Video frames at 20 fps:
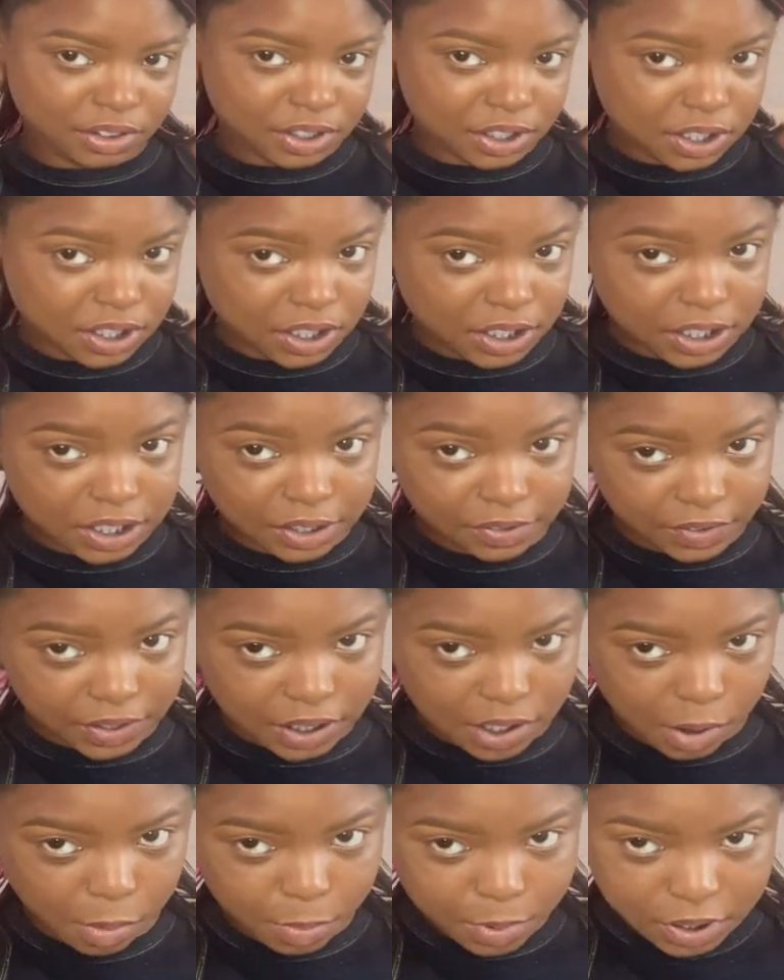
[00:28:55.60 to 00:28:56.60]
live in
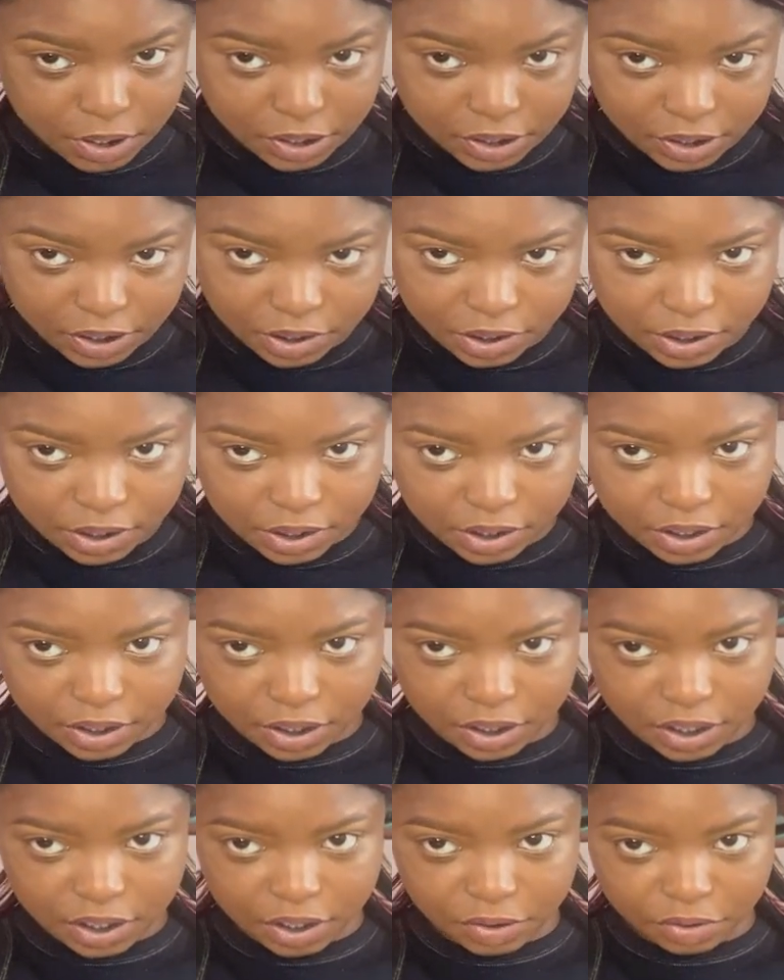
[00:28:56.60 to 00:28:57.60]
the woods
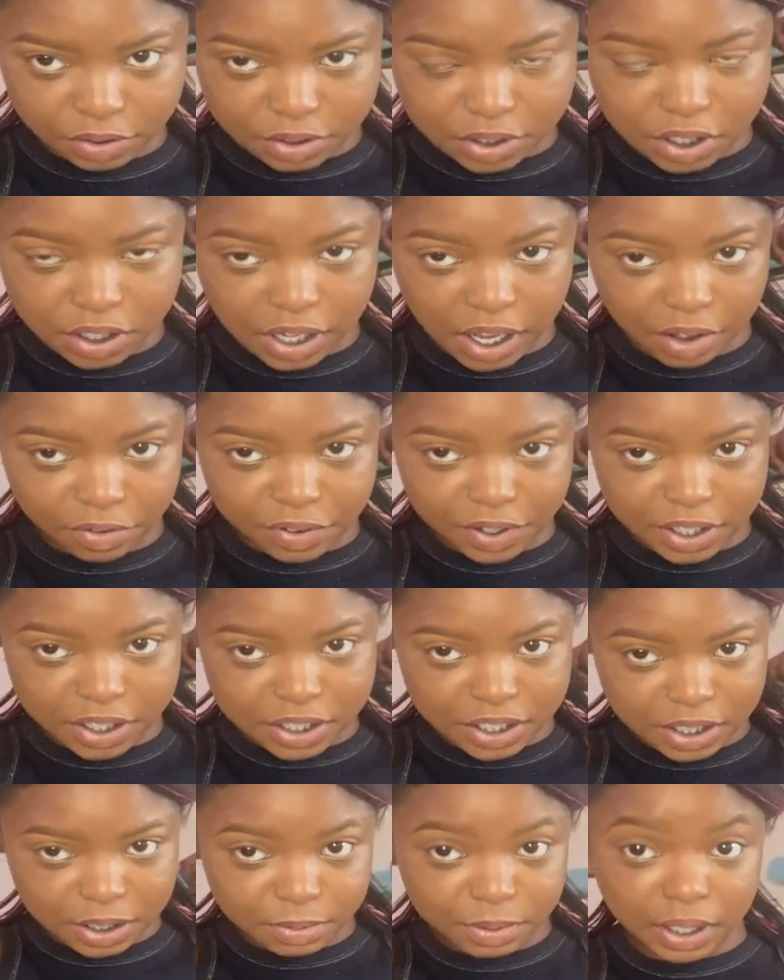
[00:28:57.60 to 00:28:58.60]
until I figure
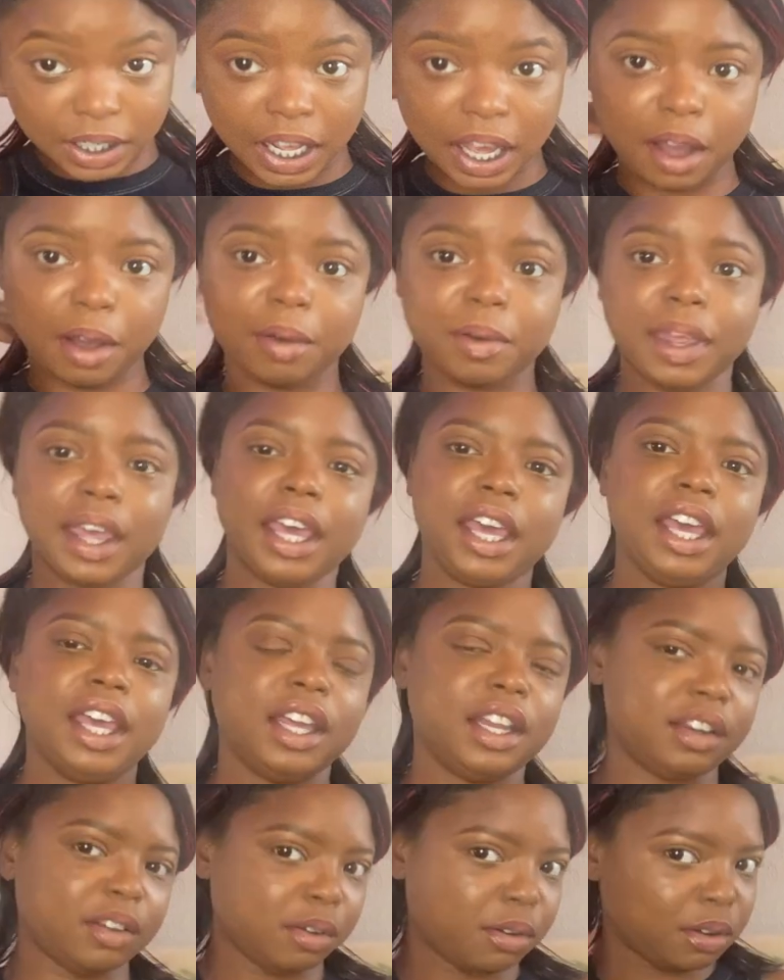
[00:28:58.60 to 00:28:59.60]
something out.
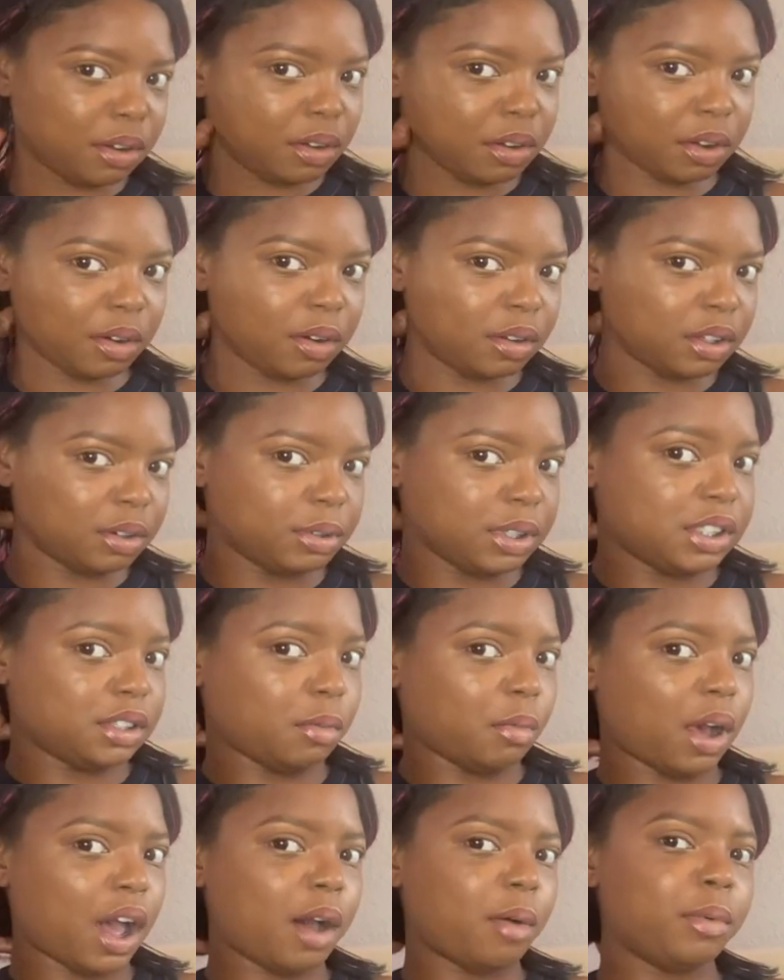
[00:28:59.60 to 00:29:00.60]
And the reason
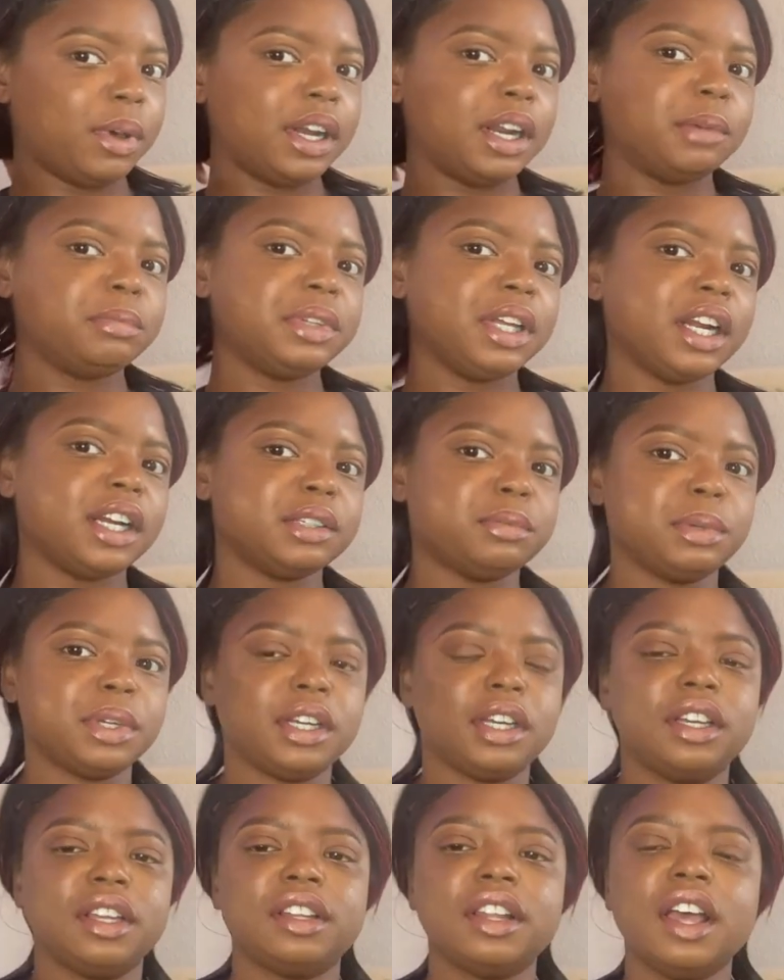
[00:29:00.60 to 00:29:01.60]
why I went up there is
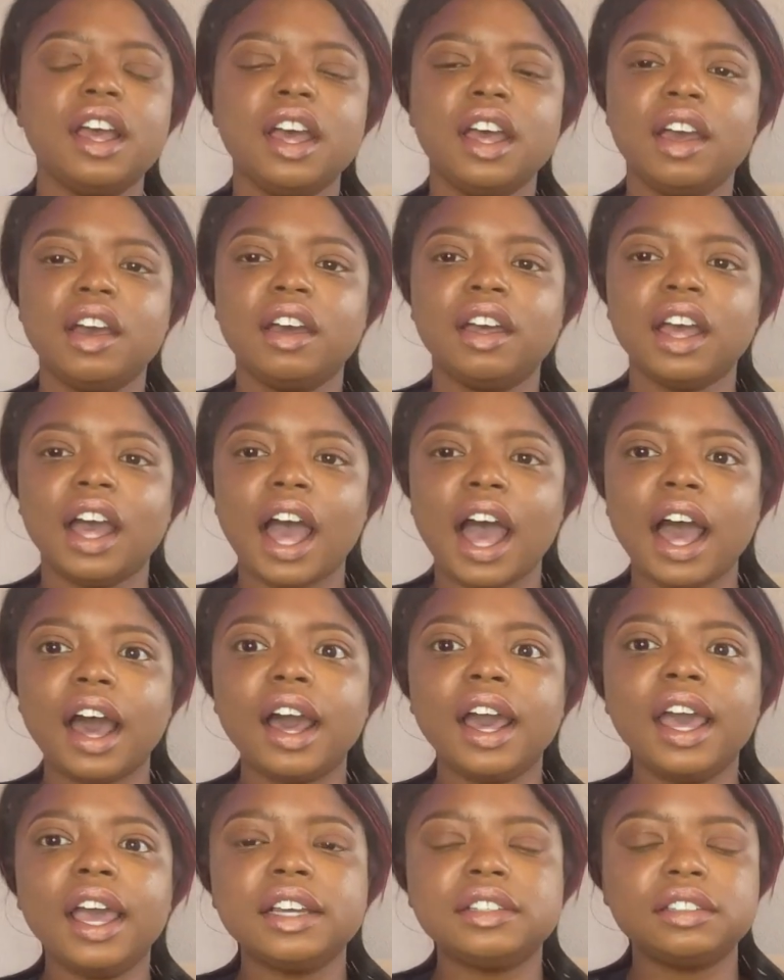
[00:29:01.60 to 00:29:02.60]
because I
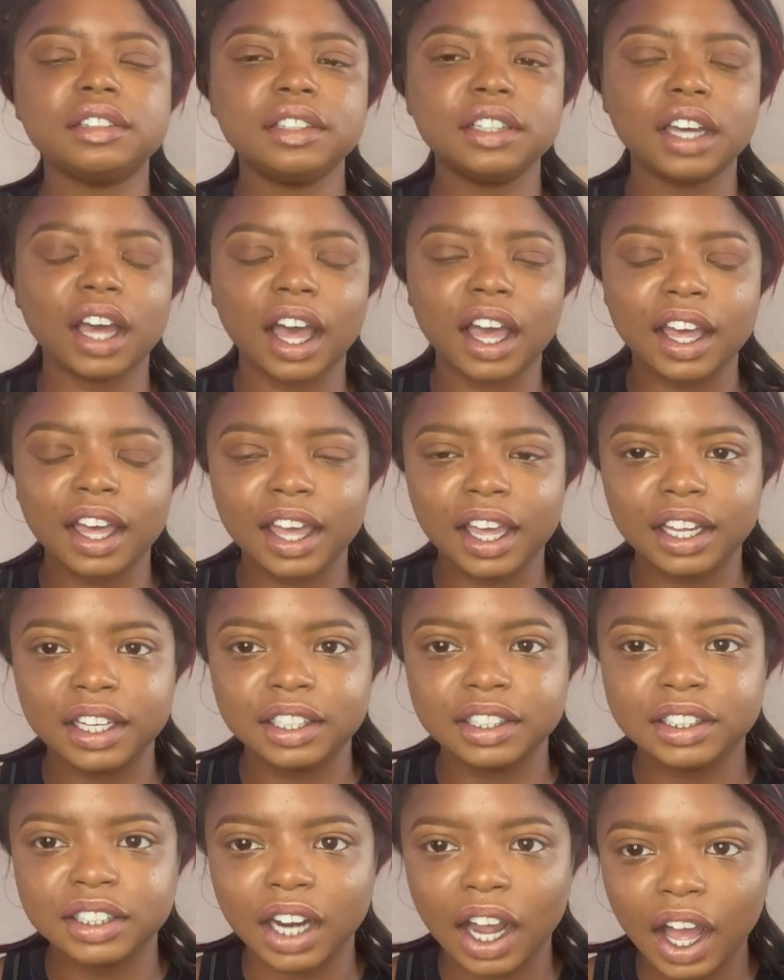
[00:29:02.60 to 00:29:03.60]
actually got a
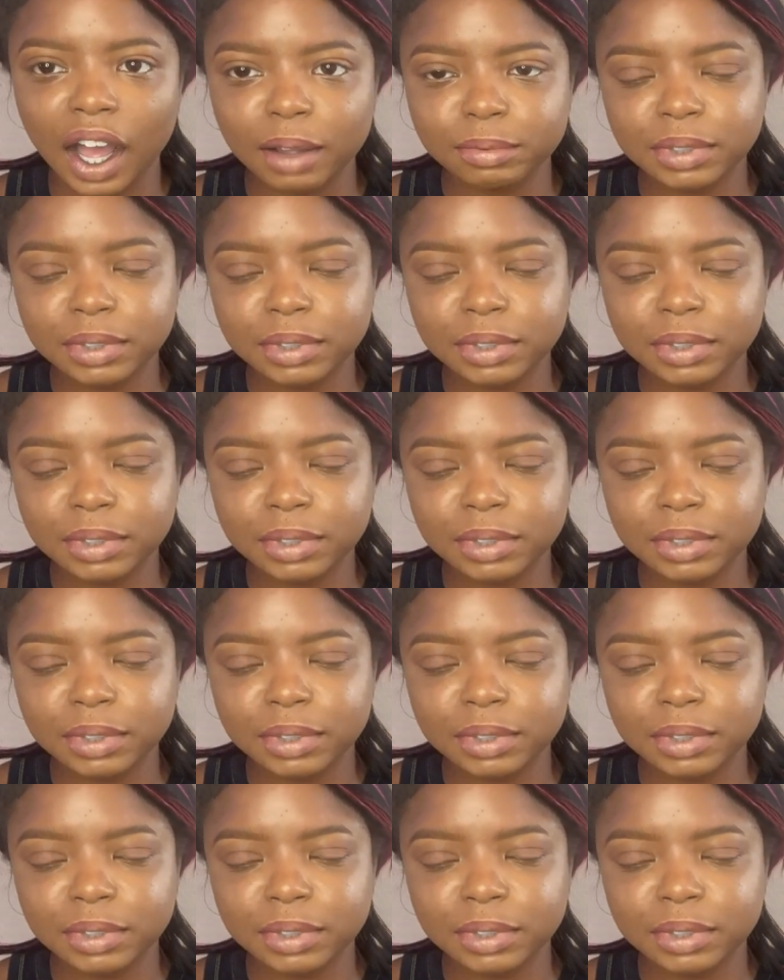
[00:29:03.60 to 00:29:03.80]
job